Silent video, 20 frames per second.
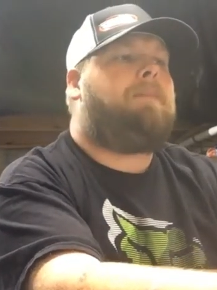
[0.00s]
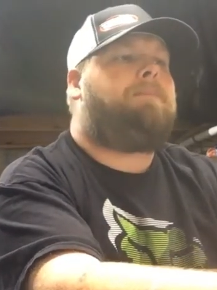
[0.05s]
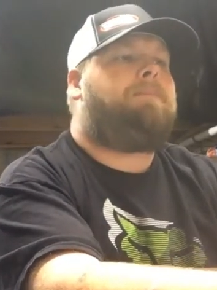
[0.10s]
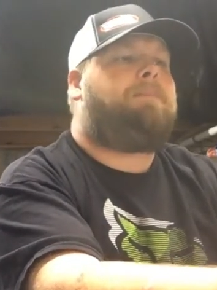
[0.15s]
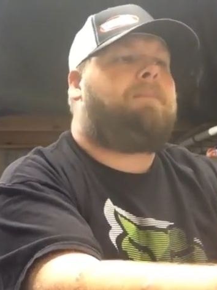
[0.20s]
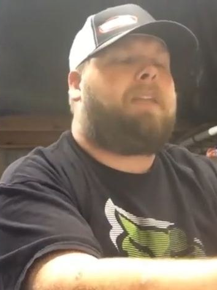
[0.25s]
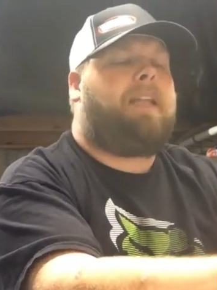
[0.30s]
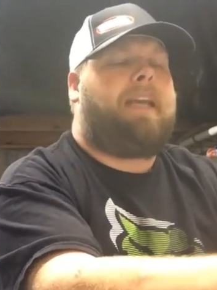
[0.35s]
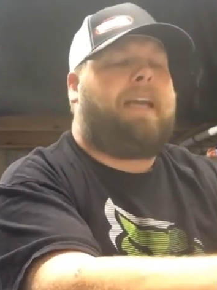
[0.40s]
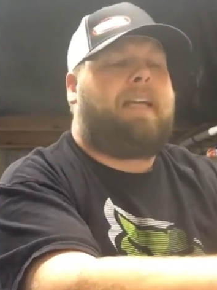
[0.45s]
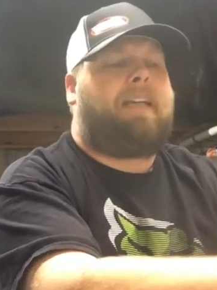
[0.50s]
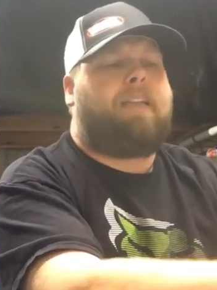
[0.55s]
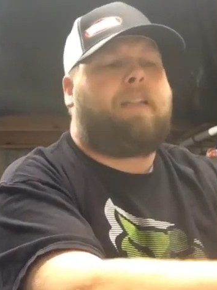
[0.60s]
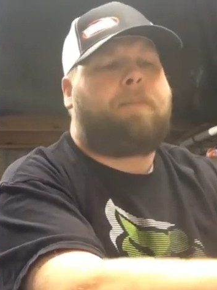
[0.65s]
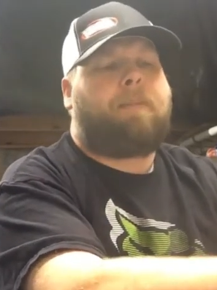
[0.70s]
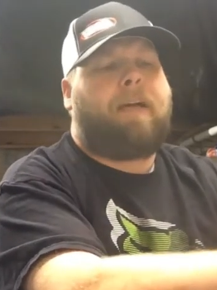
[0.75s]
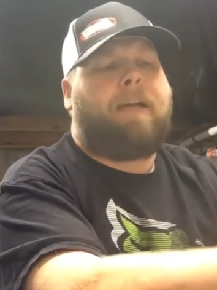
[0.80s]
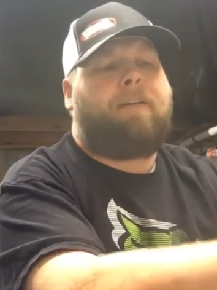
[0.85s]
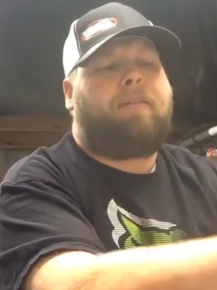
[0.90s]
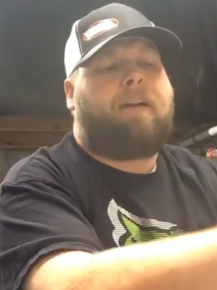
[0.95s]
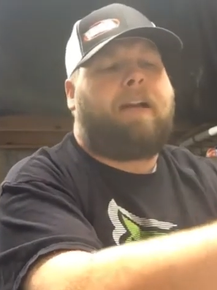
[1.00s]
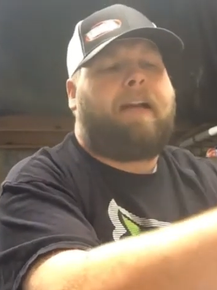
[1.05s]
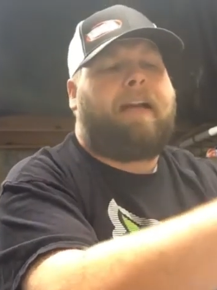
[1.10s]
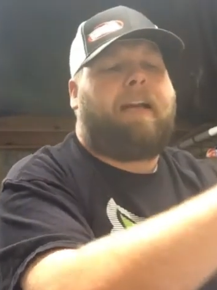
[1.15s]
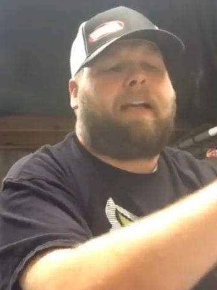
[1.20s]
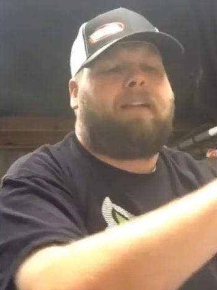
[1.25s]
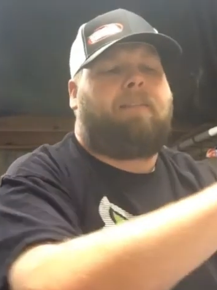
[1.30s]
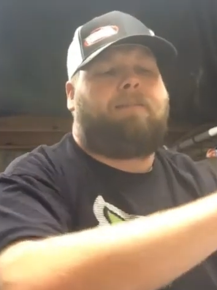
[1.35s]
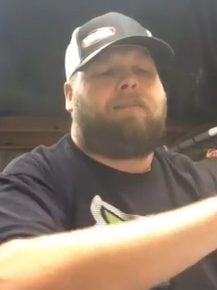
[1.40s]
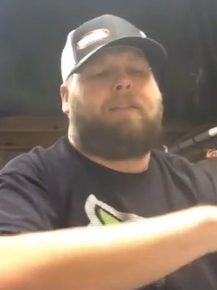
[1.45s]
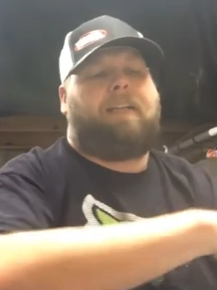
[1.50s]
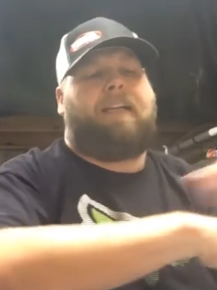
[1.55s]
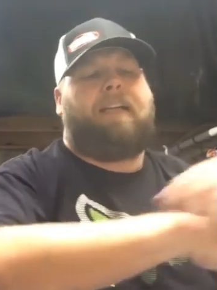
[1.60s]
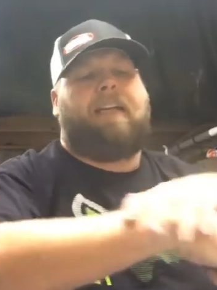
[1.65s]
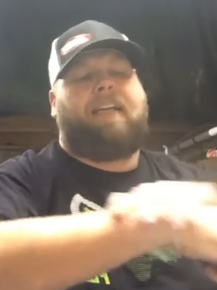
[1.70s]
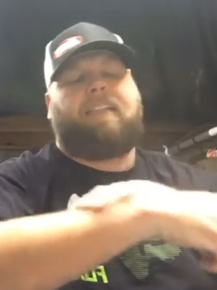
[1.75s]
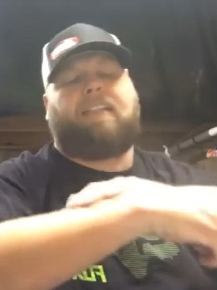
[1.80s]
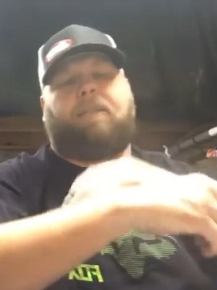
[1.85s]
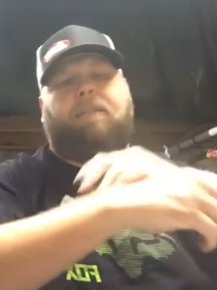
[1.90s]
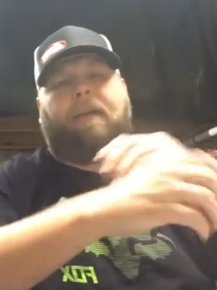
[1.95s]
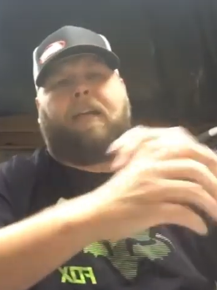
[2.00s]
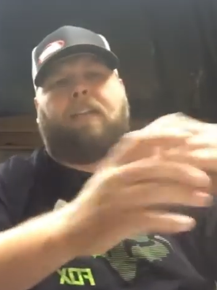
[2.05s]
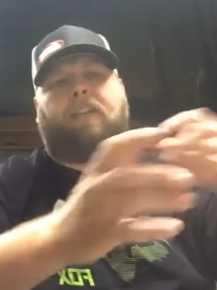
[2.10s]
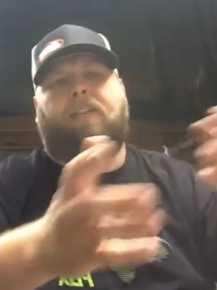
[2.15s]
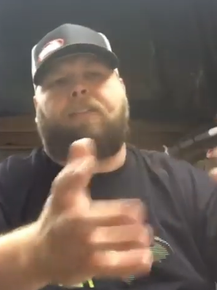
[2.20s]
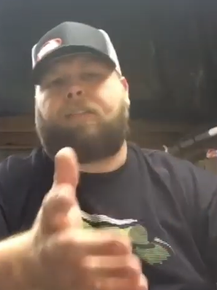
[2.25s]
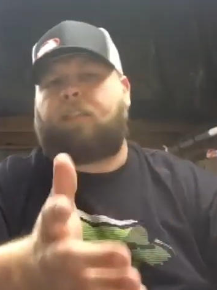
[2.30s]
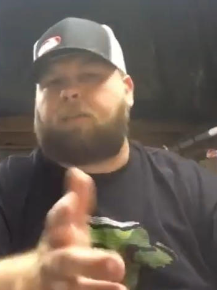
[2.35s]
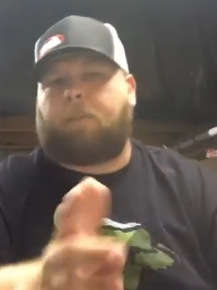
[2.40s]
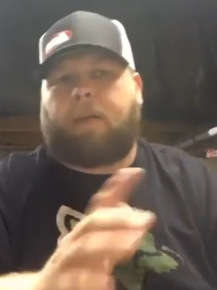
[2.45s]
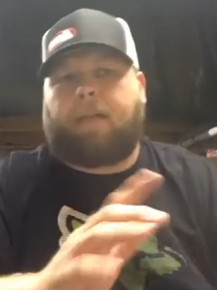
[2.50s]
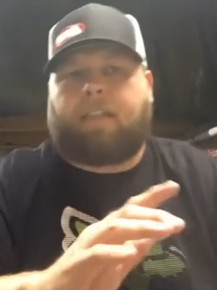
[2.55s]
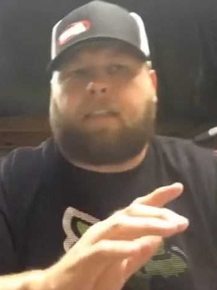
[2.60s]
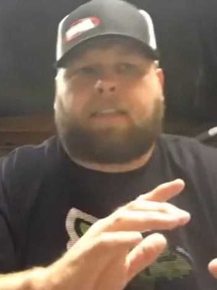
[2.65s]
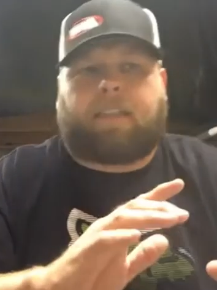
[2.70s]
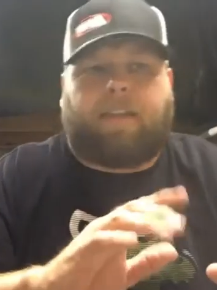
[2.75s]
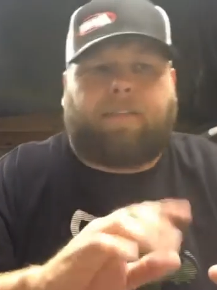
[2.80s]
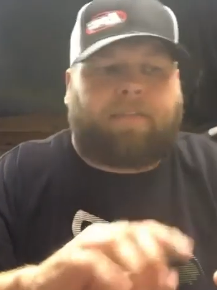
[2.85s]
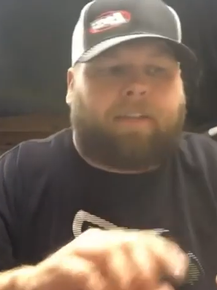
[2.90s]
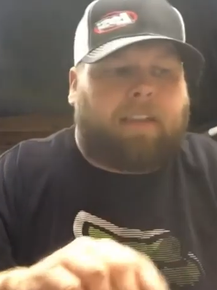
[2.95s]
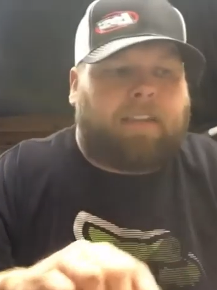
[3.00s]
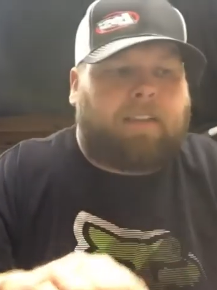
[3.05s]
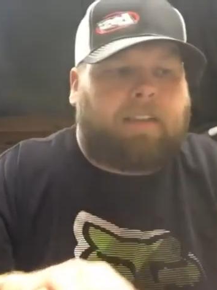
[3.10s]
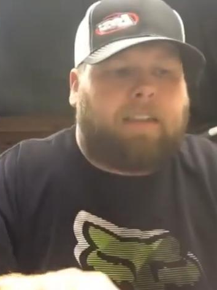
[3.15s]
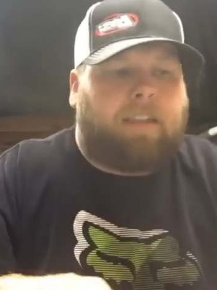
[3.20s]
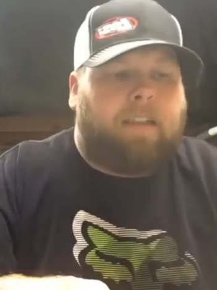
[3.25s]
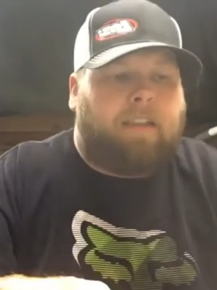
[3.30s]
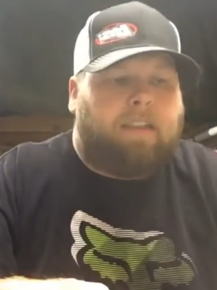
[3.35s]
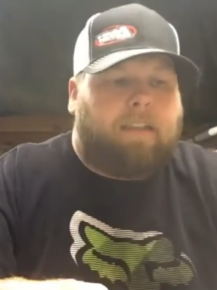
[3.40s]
Again, your spring rate is the measure of a spring stiffness.